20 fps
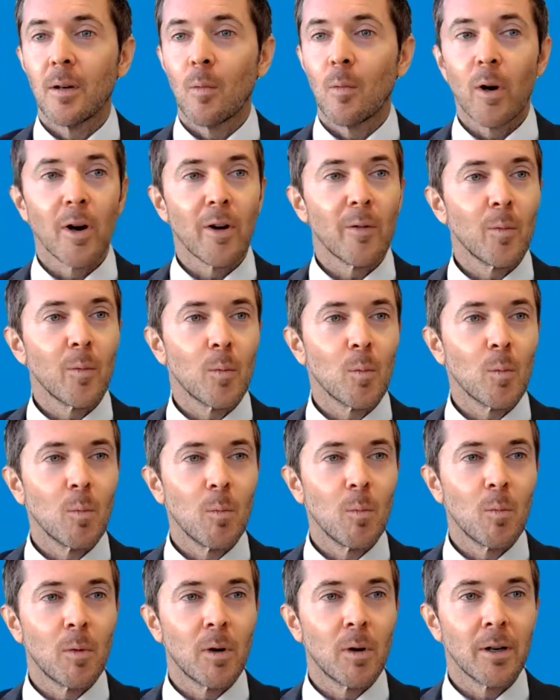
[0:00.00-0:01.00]
we're
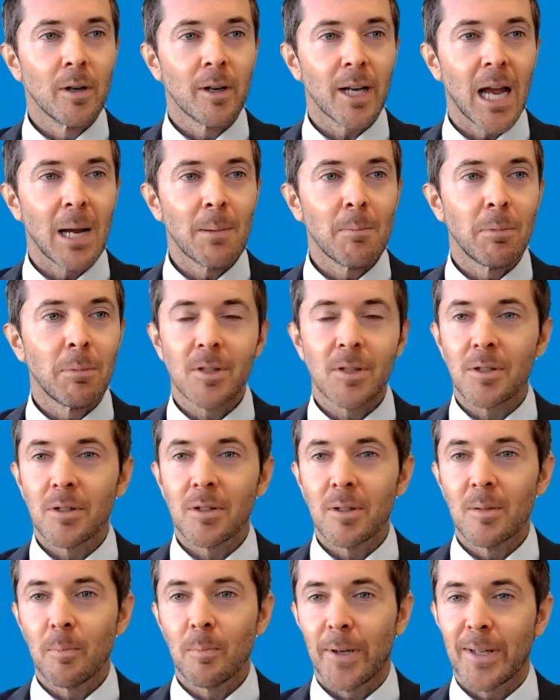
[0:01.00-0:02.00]
not able
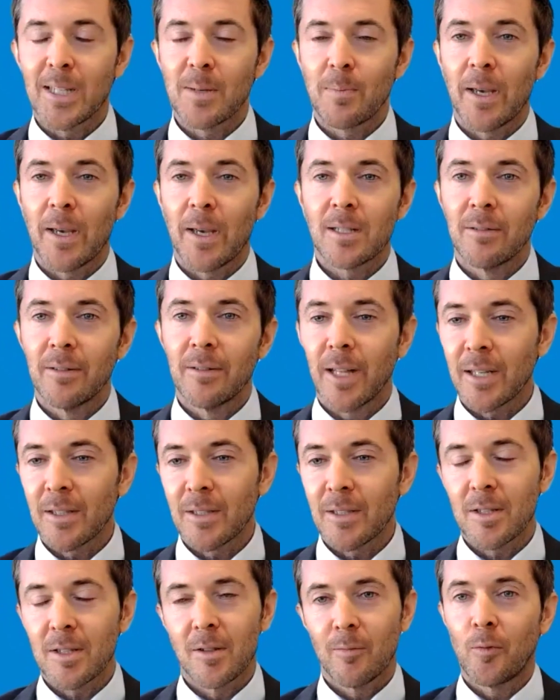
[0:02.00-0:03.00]
to participate in
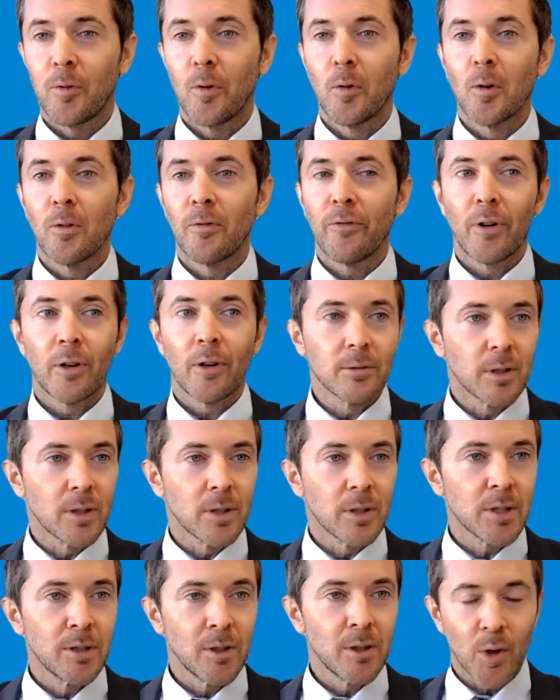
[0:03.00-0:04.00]
that 4-fold
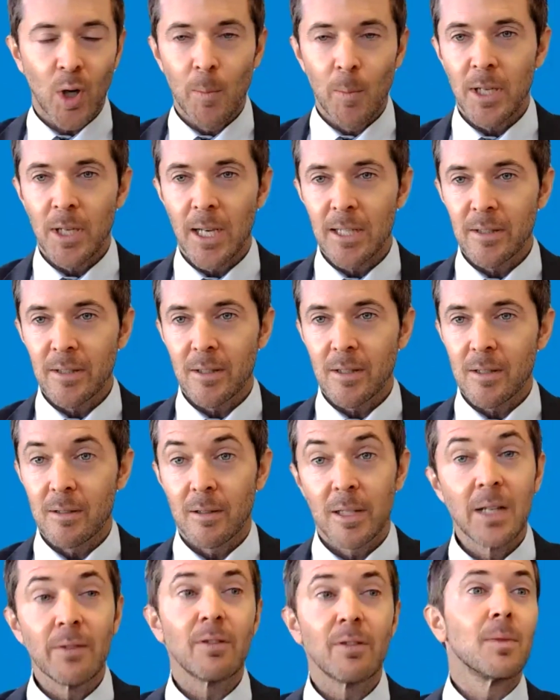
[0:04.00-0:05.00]
return on crypto assets,
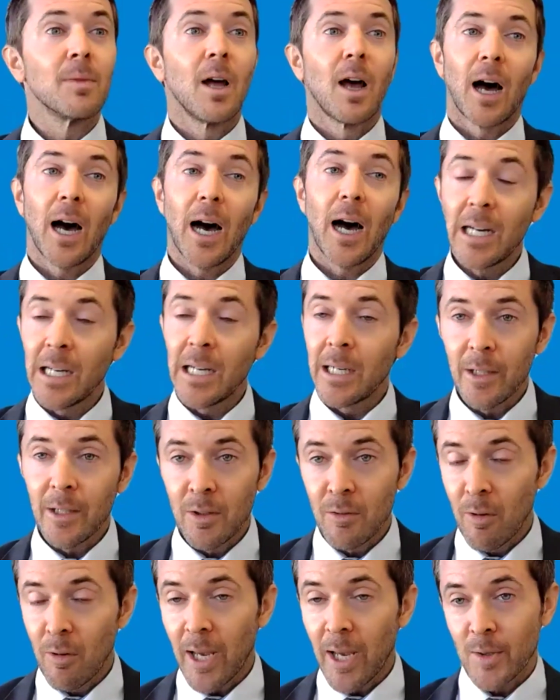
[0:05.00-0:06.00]
even higher
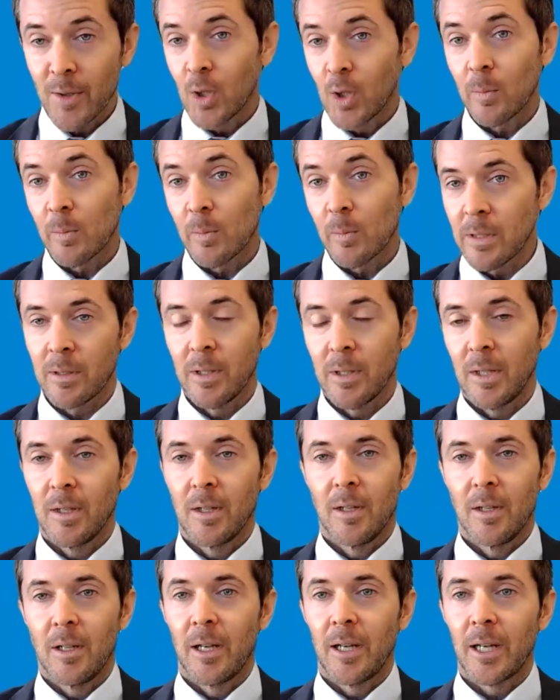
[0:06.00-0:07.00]
in Rand terms.
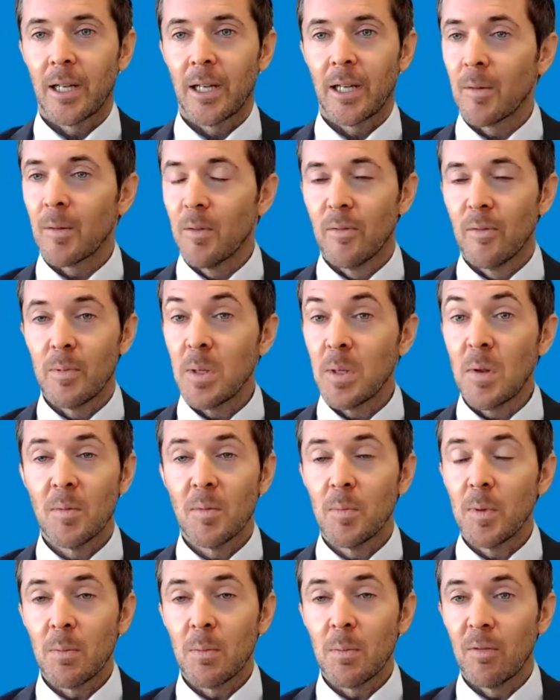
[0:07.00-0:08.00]

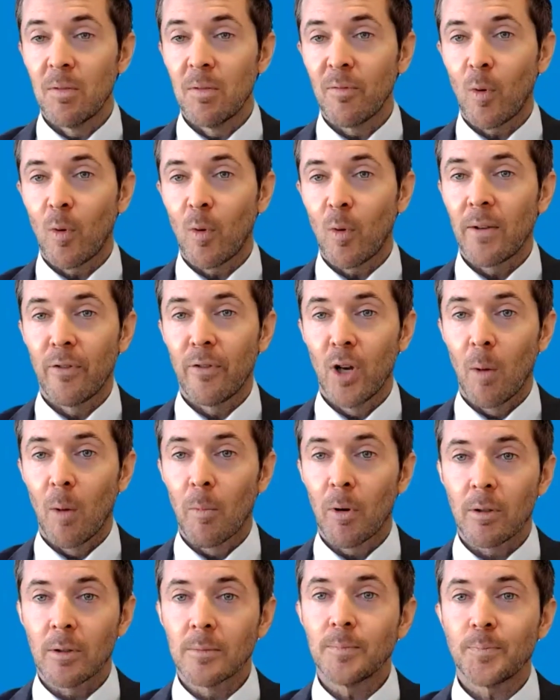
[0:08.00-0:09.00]
It's been quite
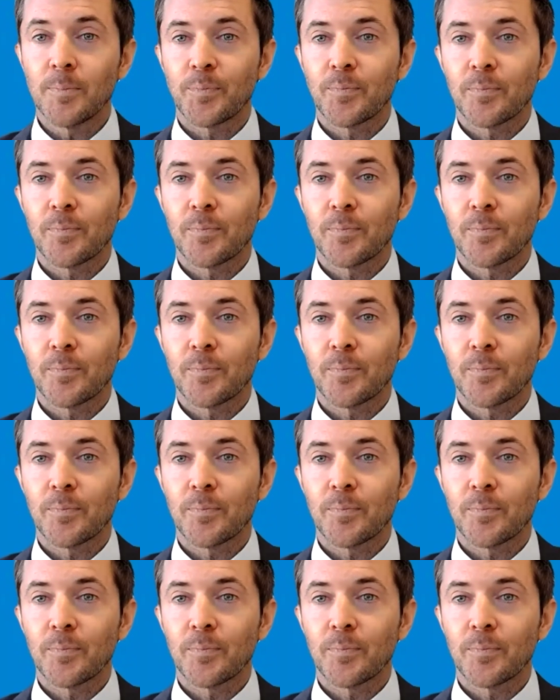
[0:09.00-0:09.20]
phenomenal.